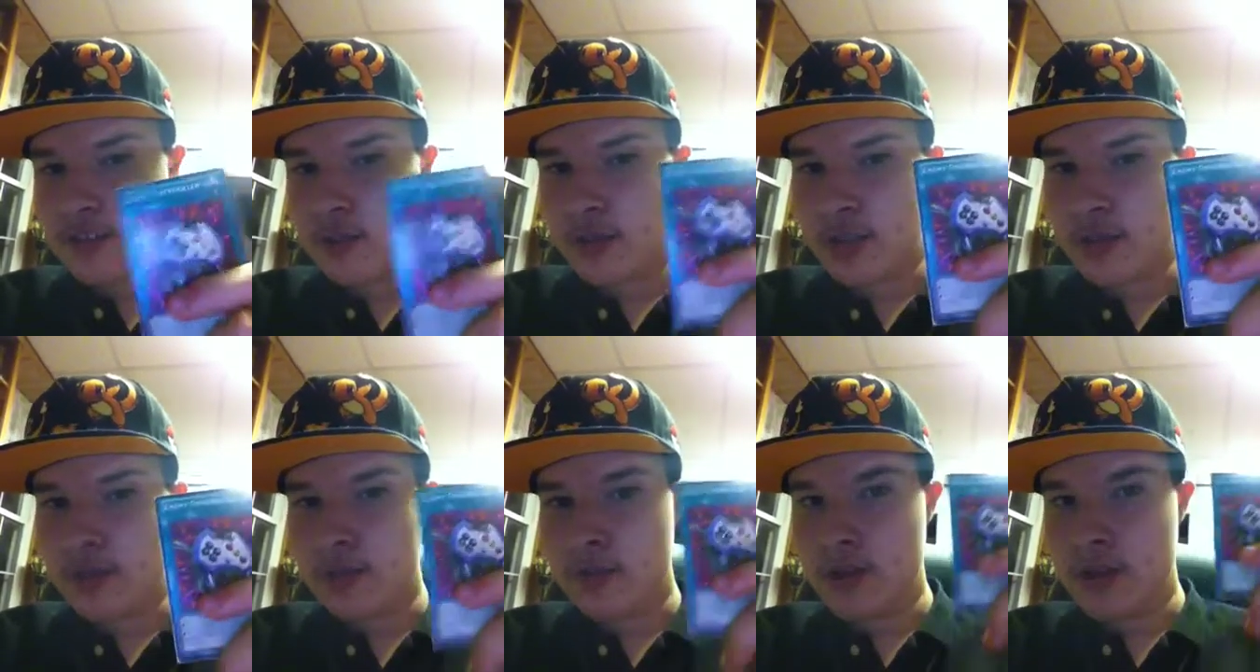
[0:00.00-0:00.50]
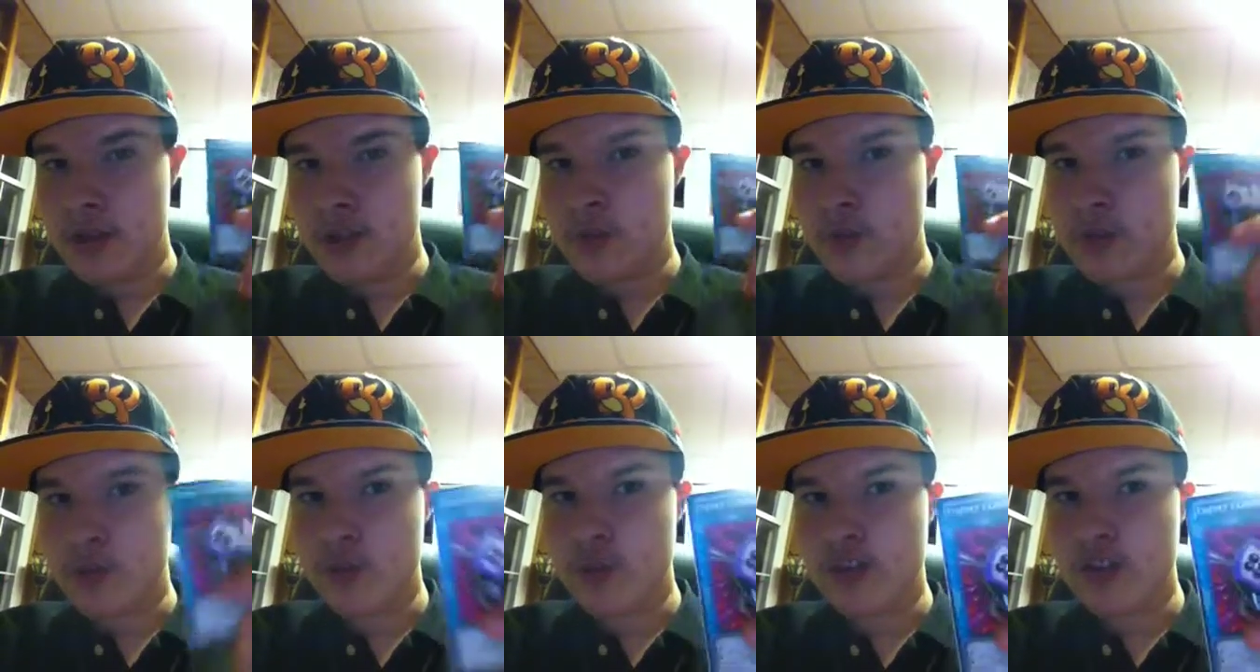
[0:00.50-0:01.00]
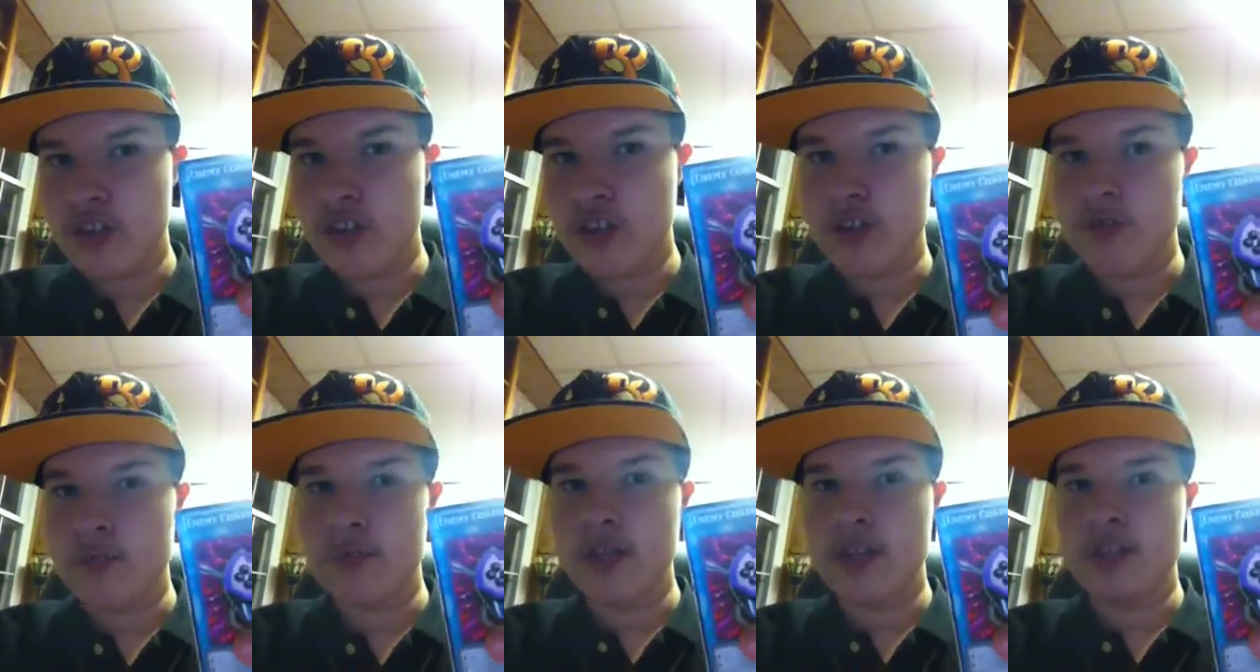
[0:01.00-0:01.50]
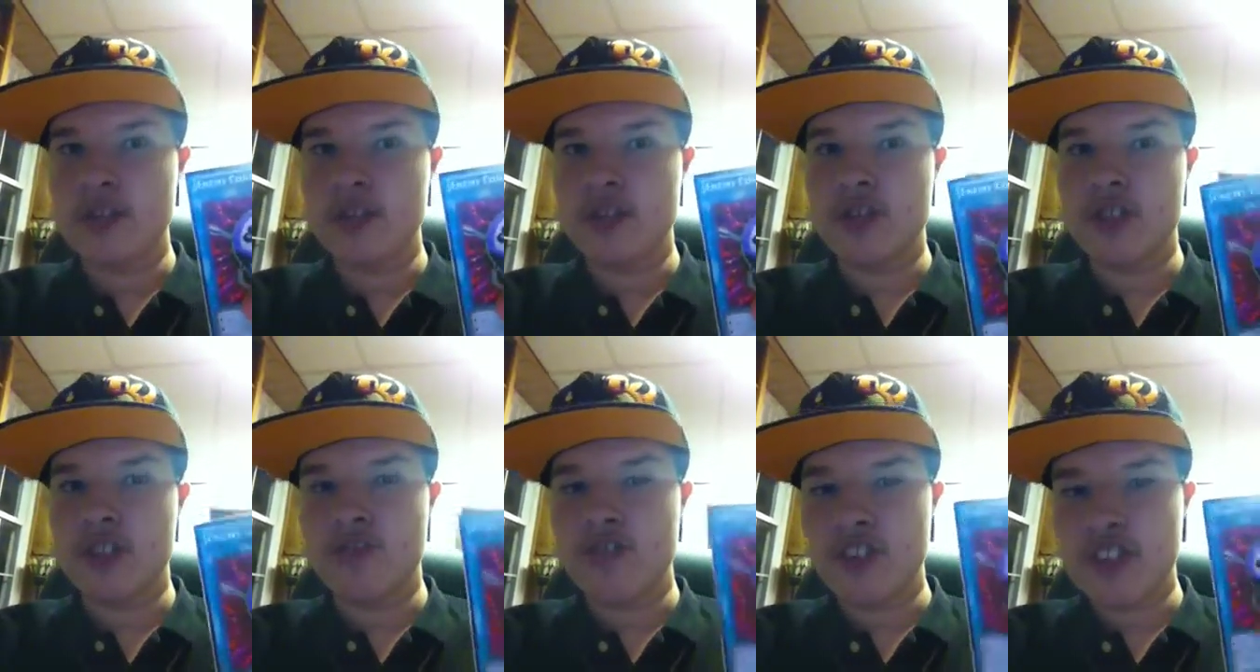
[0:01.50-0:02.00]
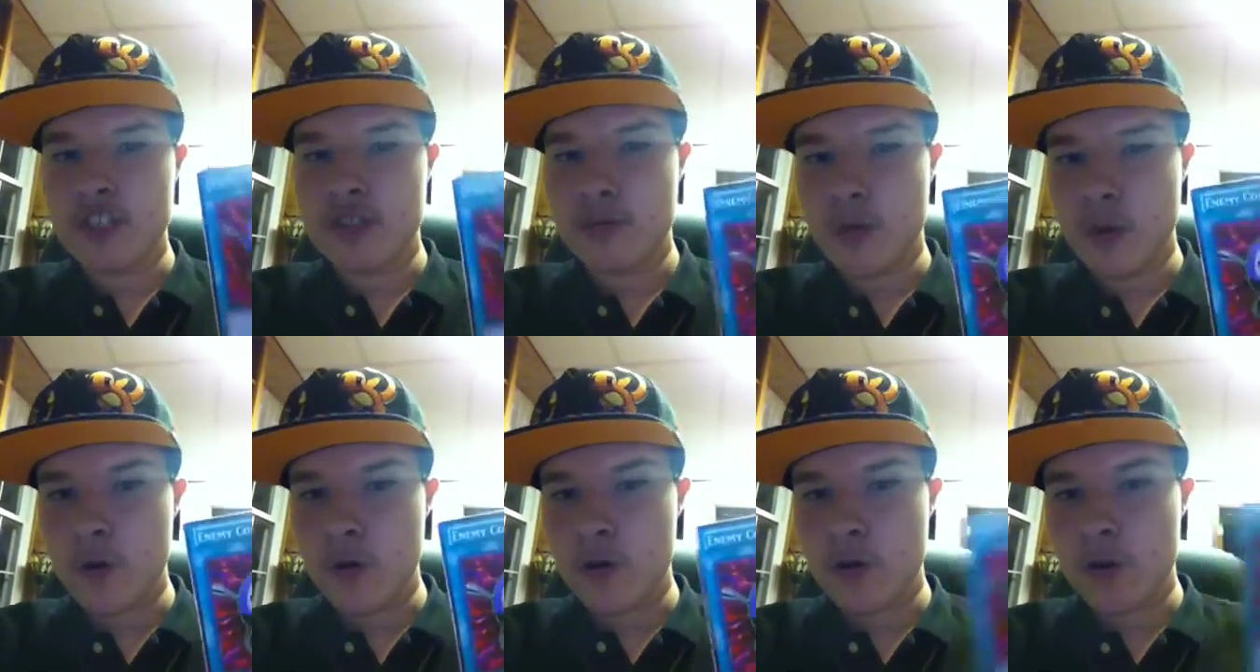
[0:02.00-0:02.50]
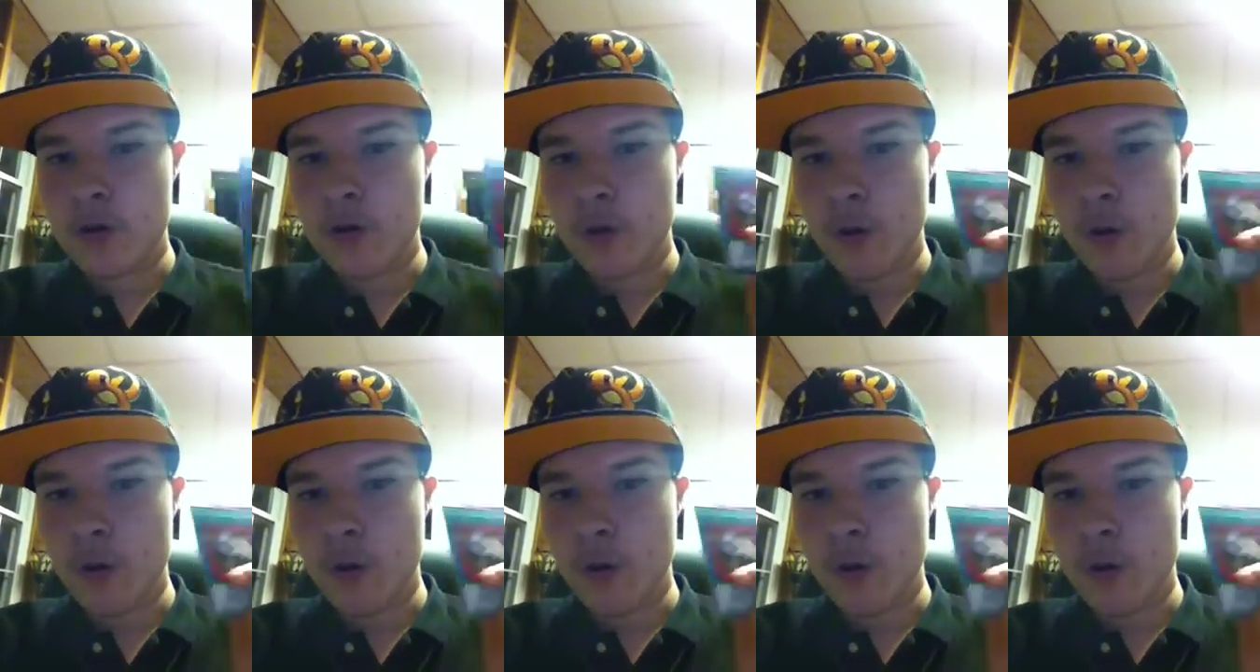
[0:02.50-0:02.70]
You can switch one of your monsters to defense mode,